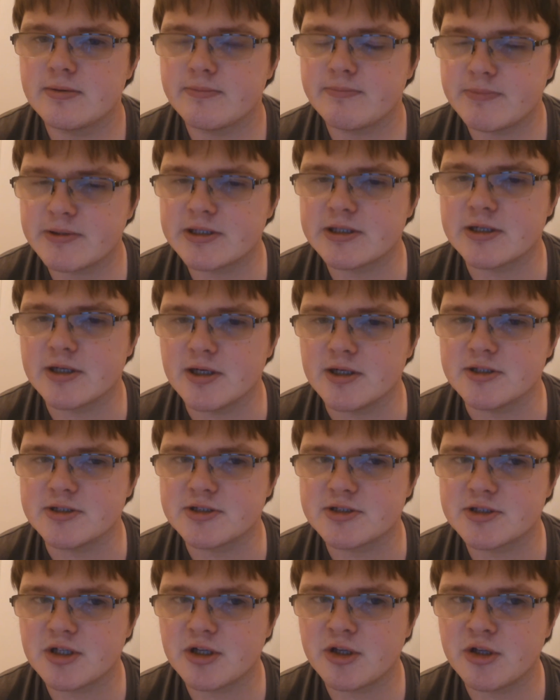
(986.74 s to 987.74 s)

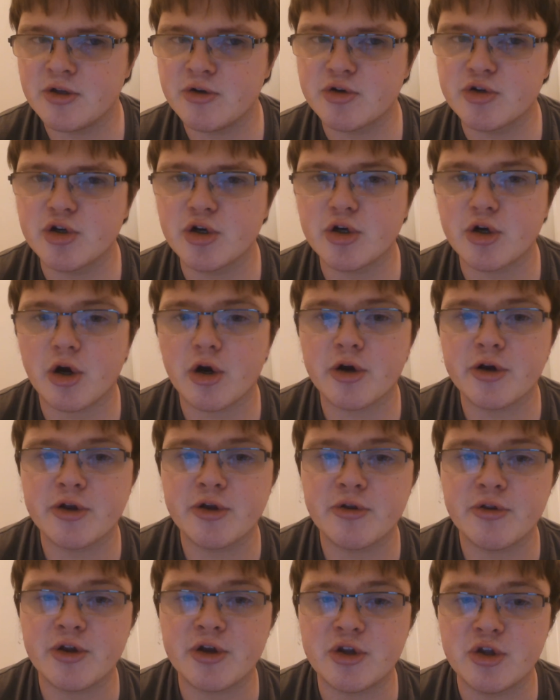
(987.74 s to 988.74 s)
because you could
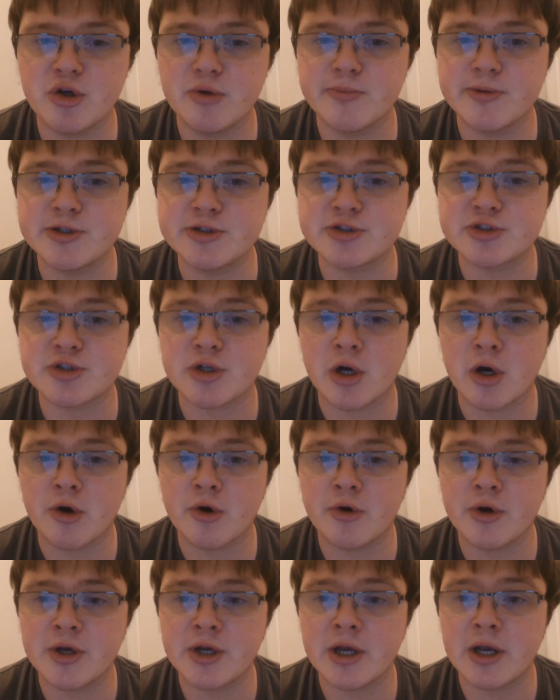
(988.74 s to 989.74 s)
argue that humans
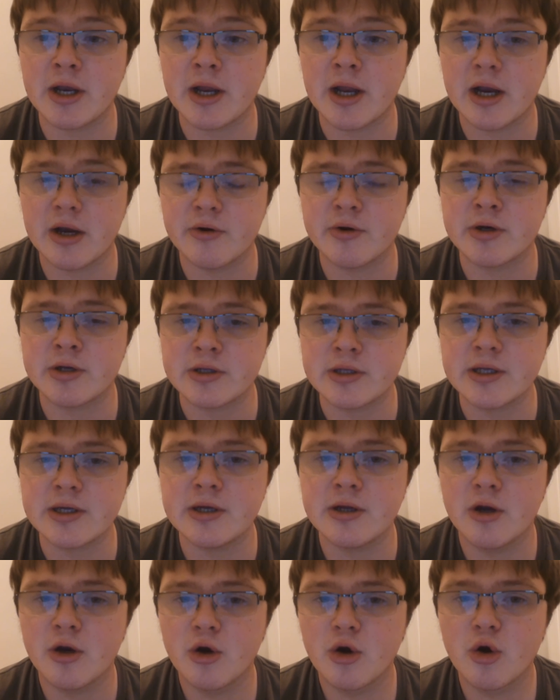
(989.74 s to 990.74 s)
are an inherently
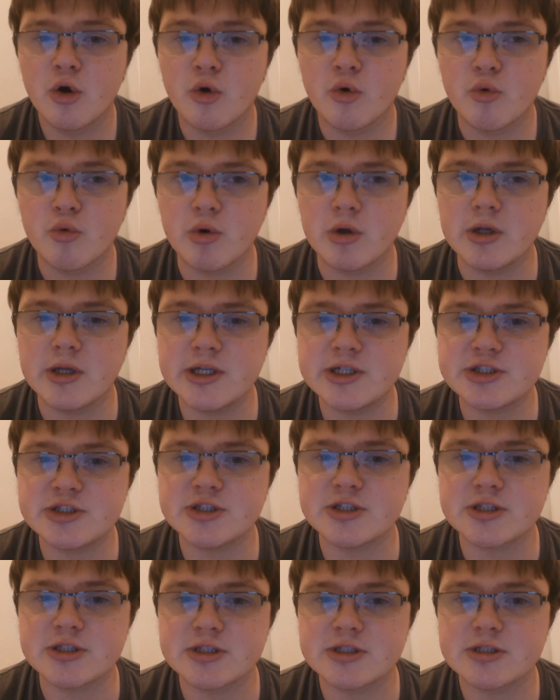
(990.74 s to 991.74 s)

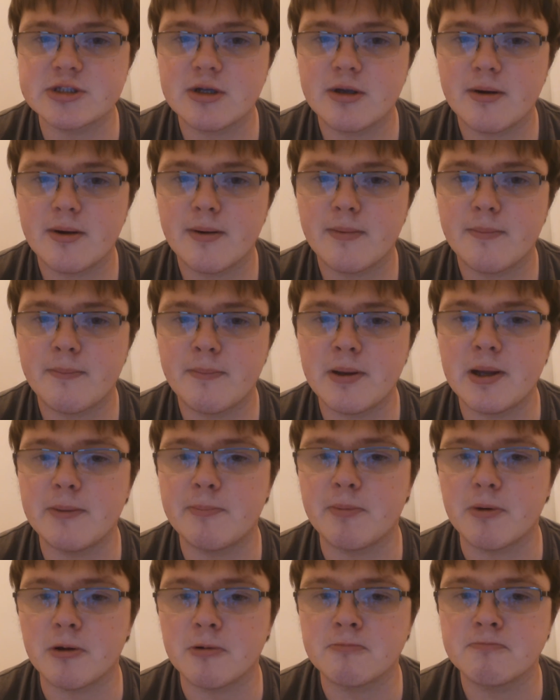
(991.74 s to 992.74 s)
religious
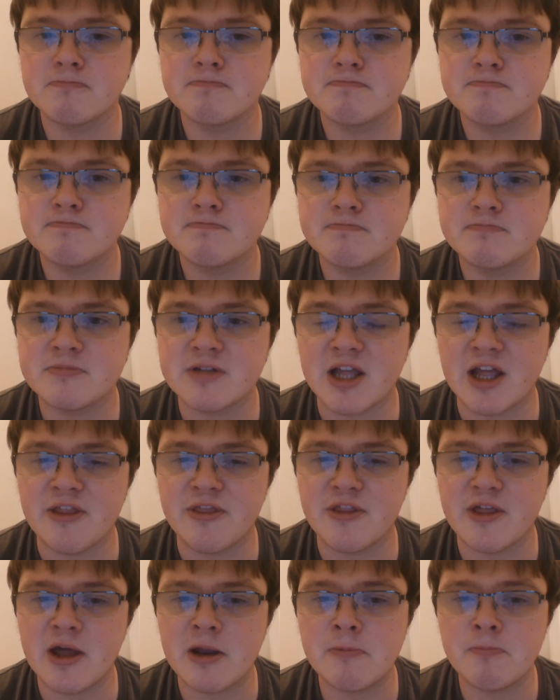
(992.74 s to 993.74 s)
people, and
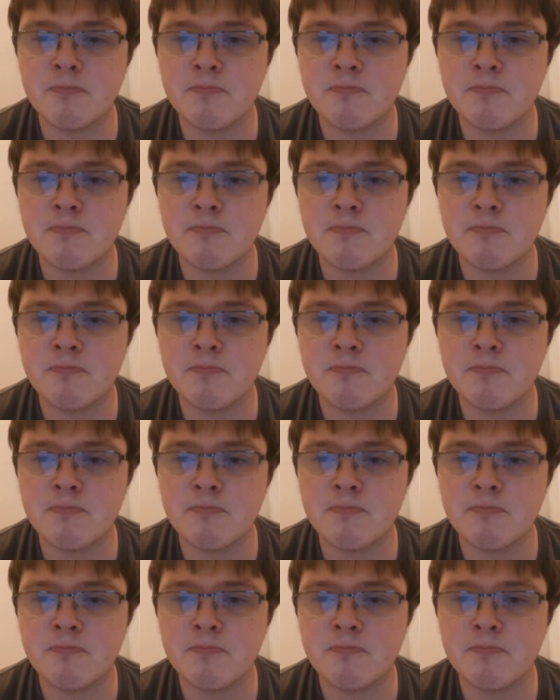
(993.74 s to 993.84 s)
that